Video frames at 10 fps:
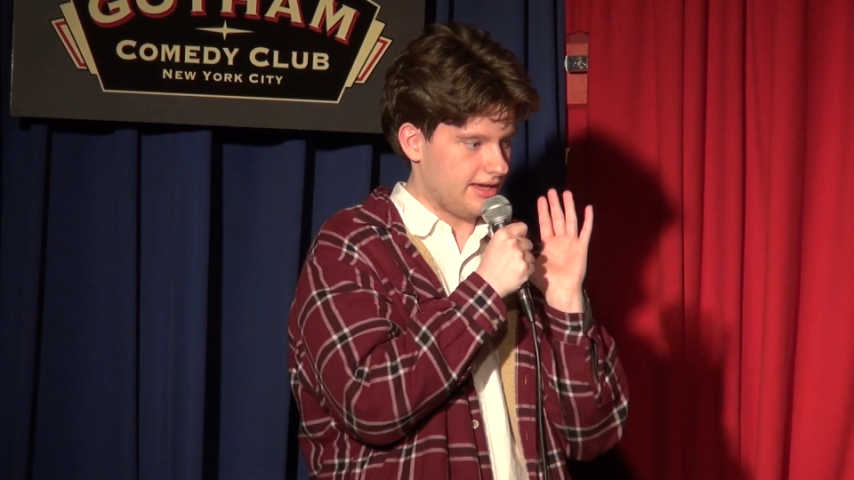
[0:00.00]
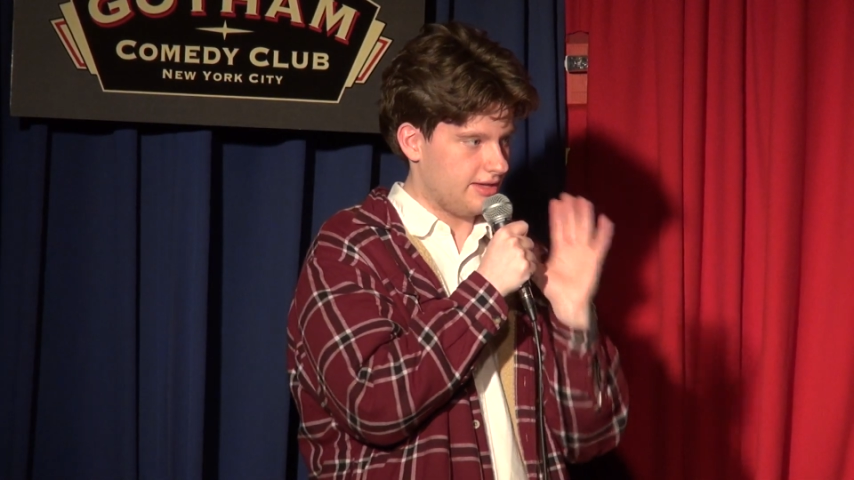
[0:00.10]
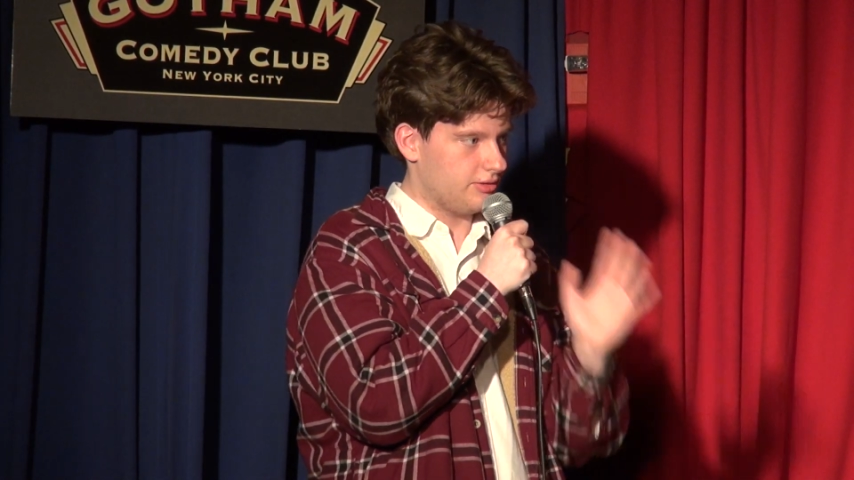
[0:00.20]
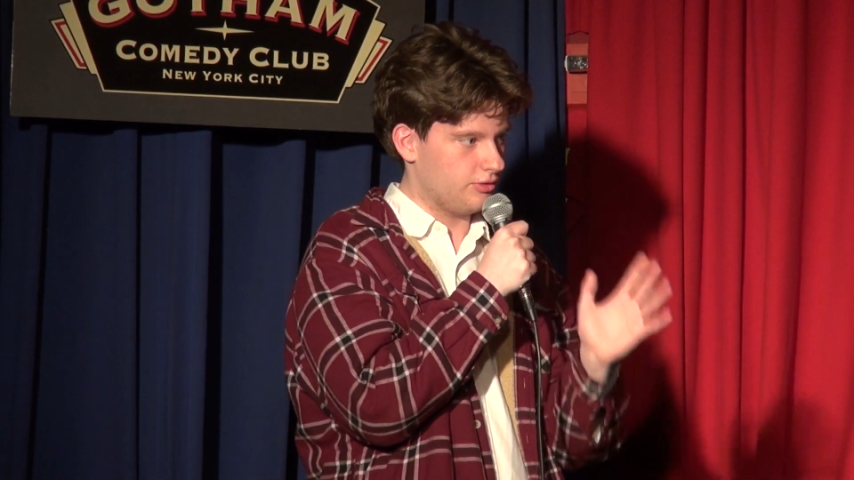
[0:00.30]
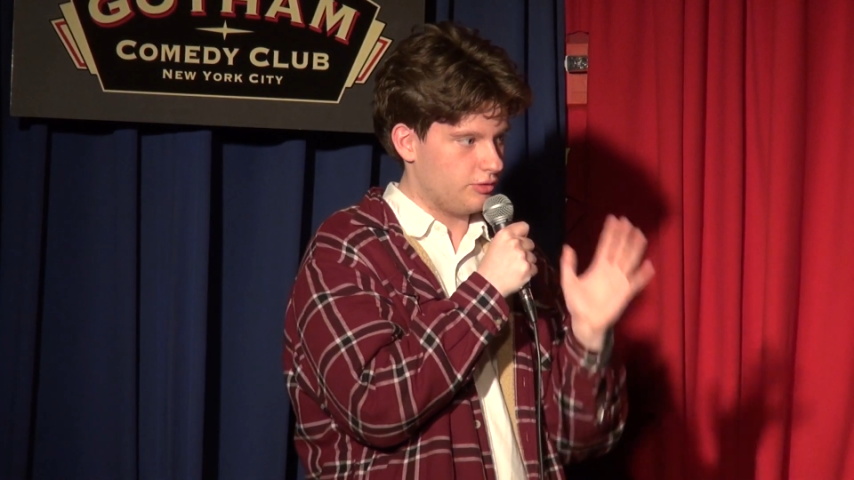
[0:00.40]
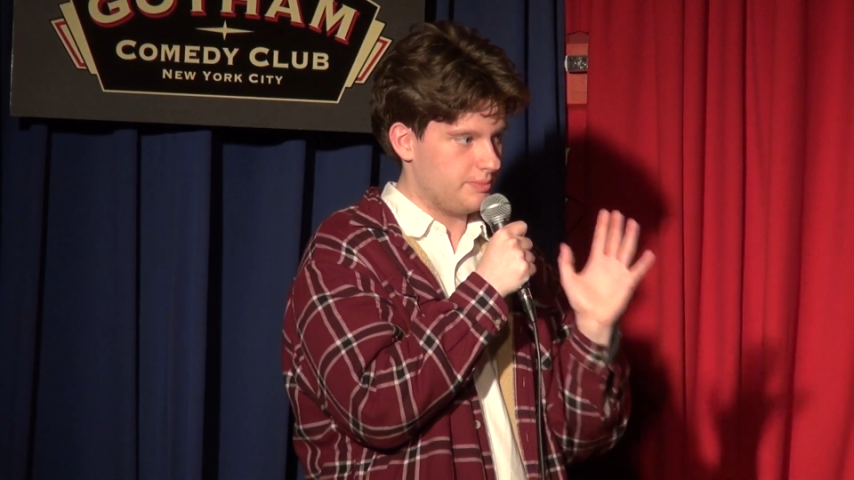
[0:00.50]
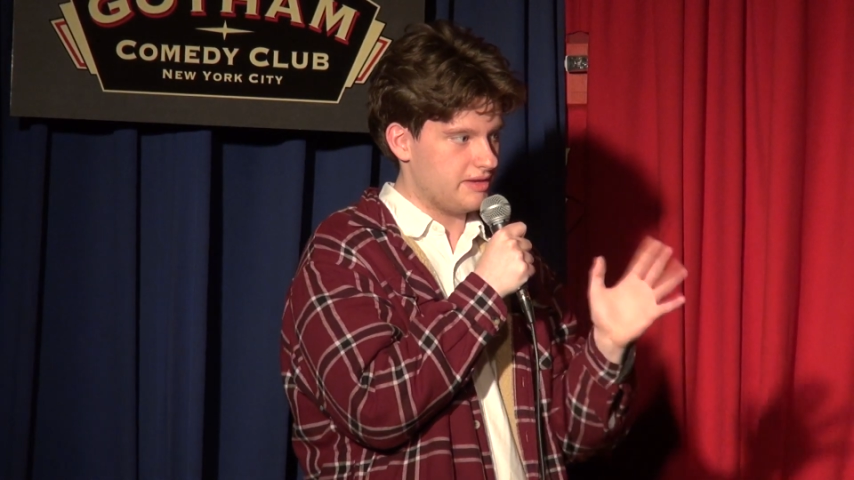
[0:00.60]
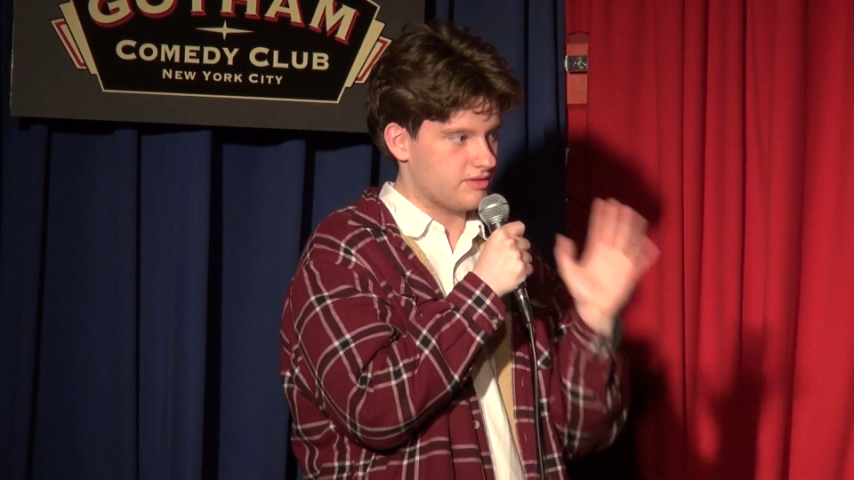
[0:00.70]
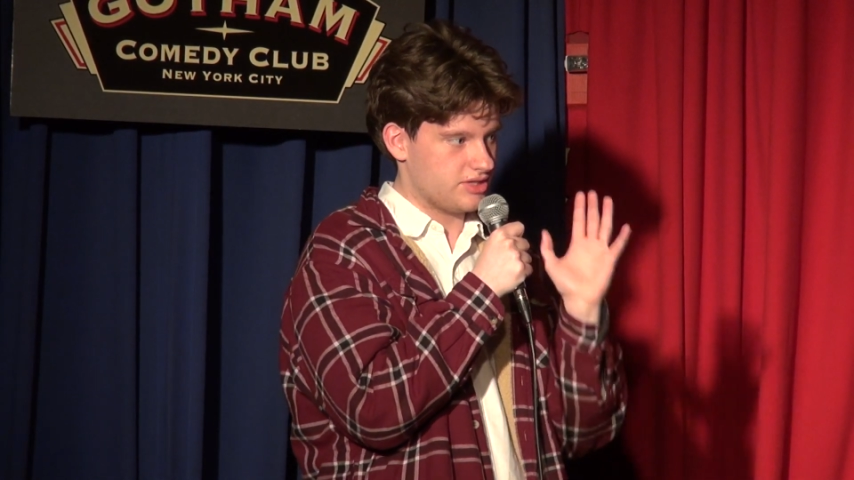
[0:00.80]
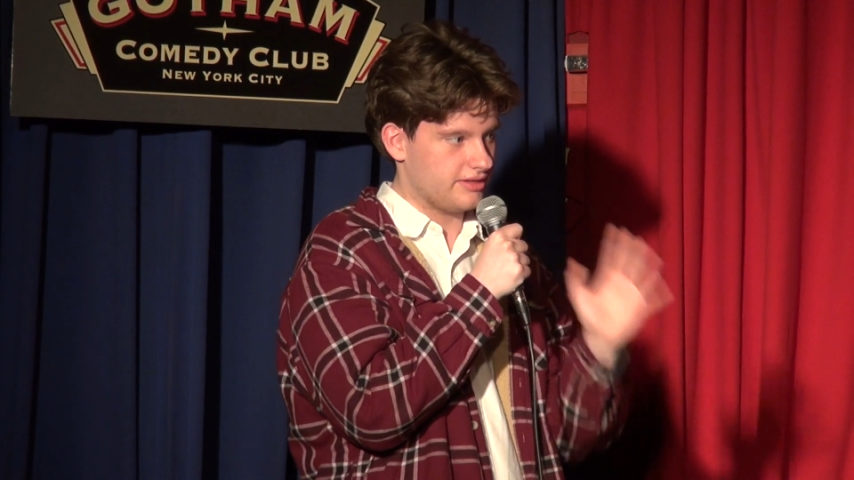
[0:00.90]
I don't hold
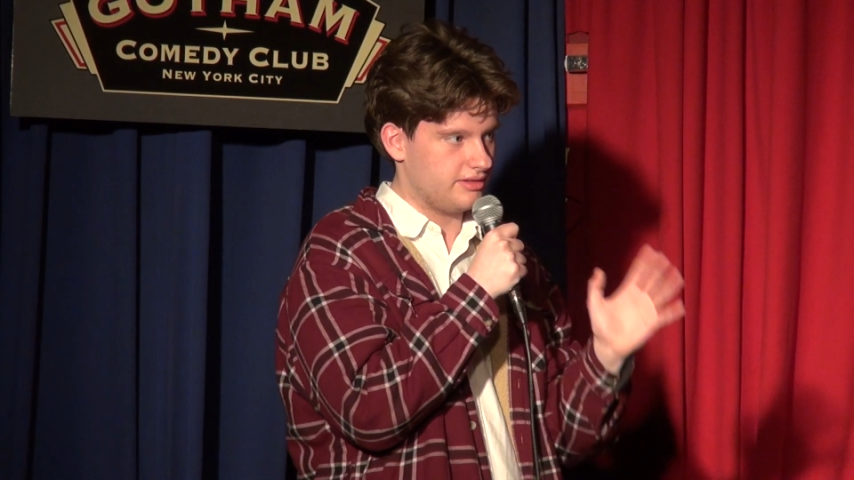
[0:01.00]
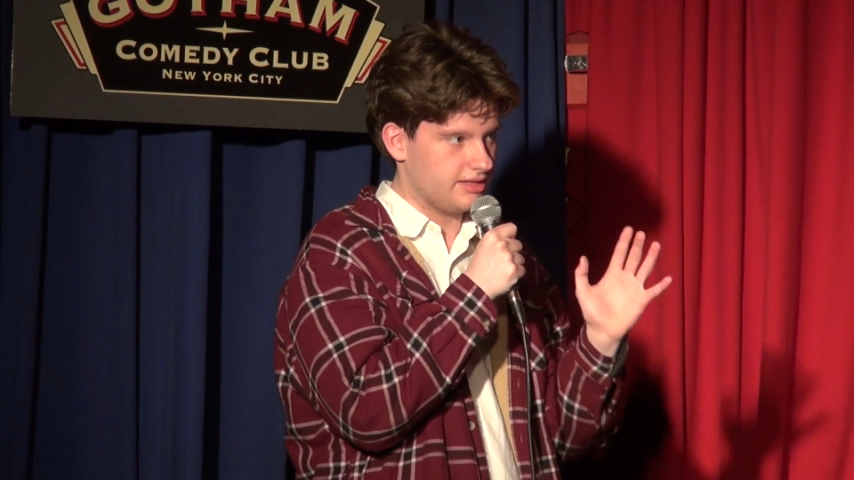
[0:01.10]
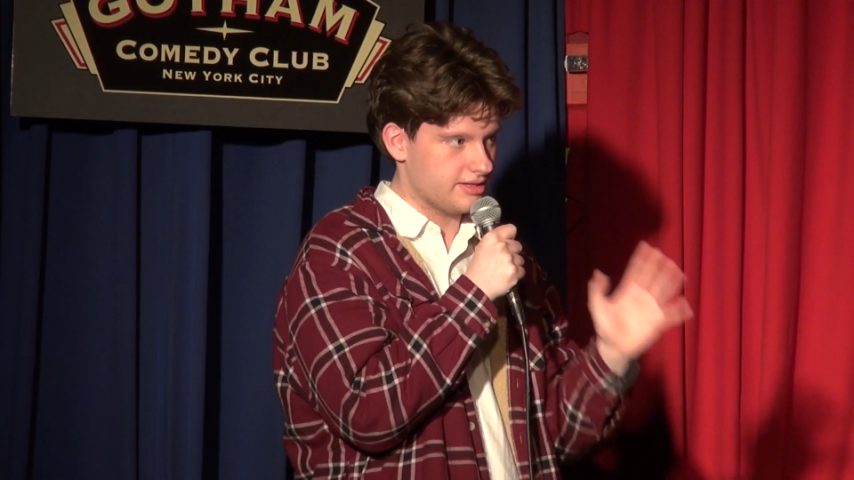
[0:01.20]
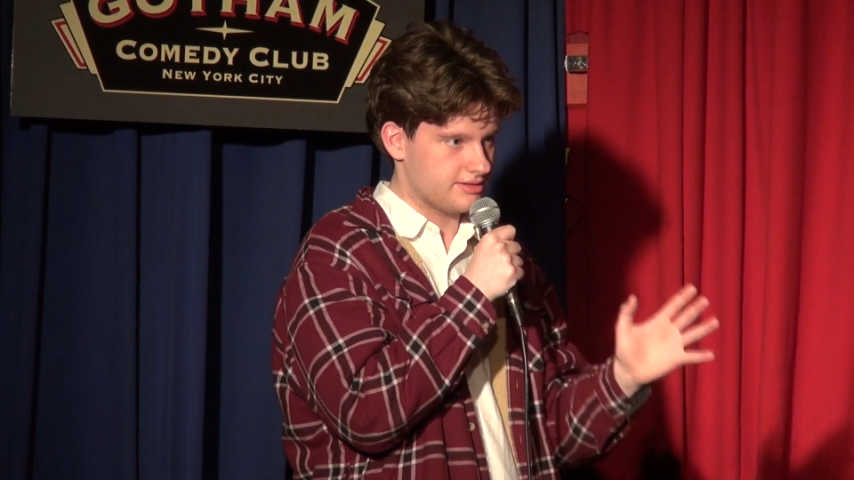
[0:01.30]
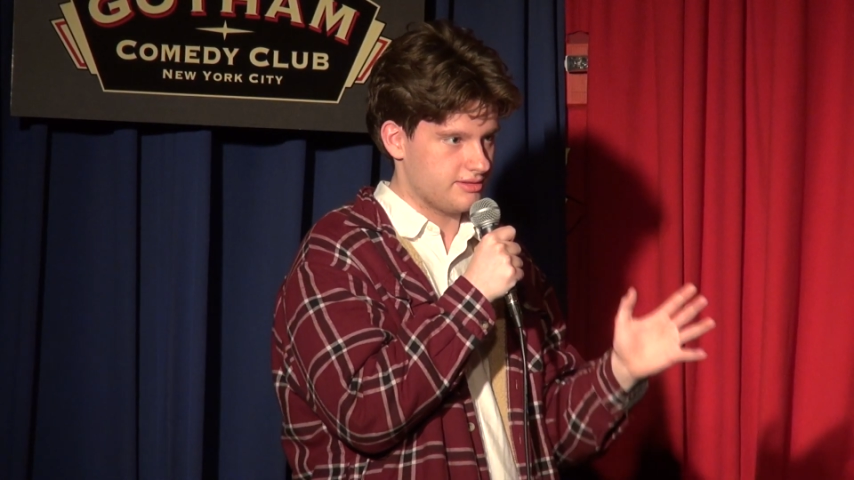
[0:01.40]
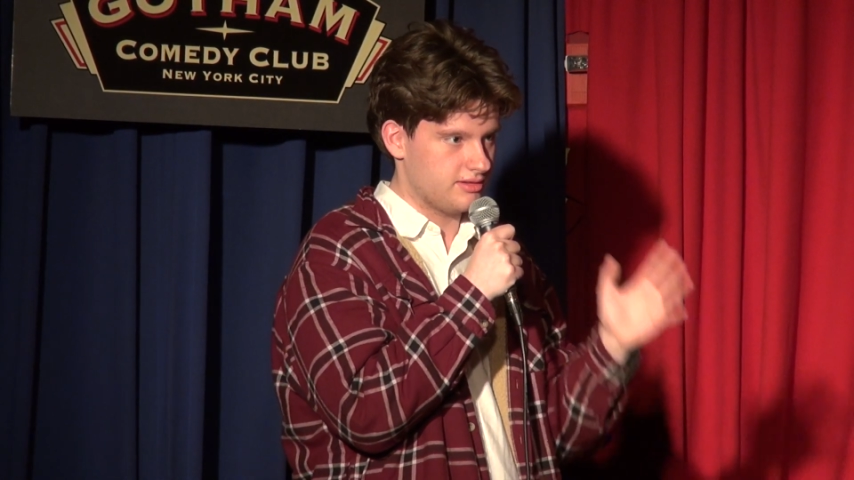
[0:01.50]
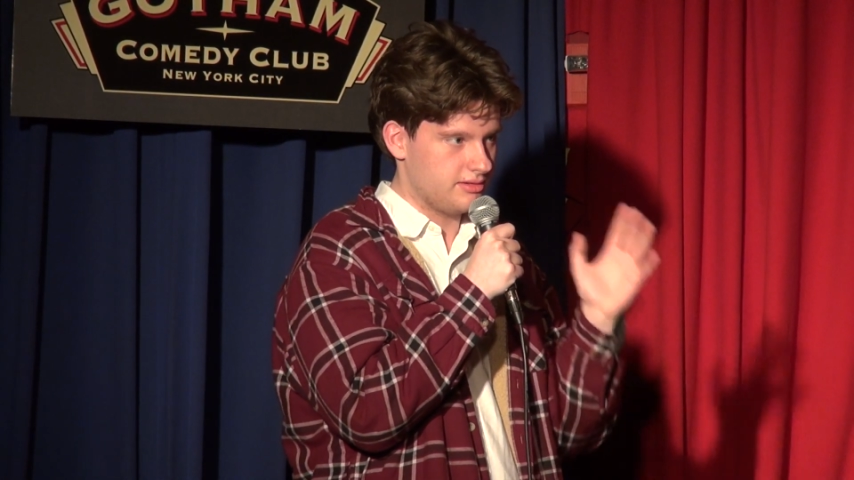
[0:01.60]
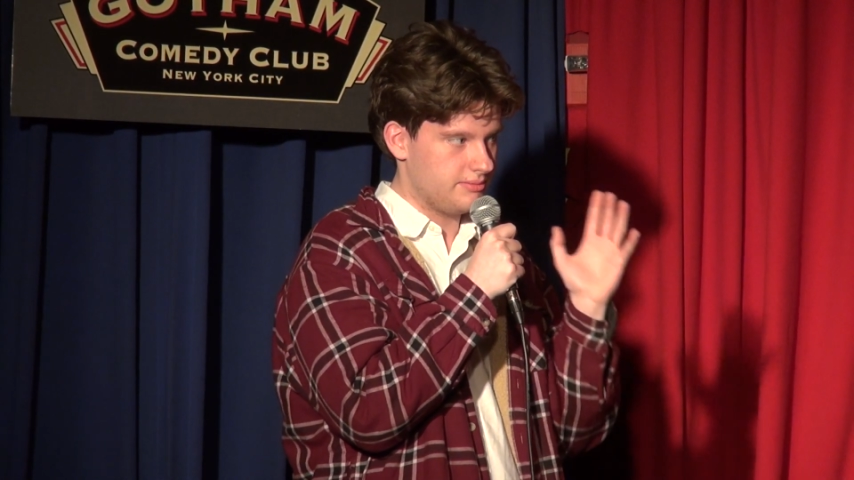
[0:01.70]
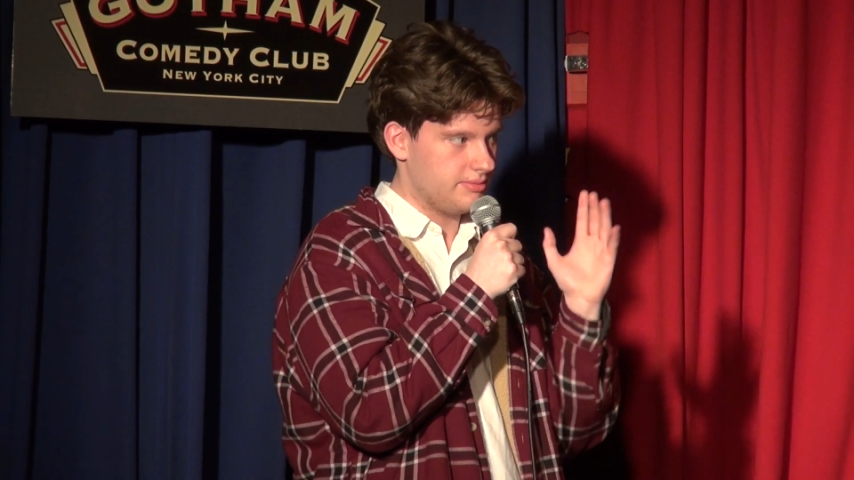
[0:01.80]
being rejected against her,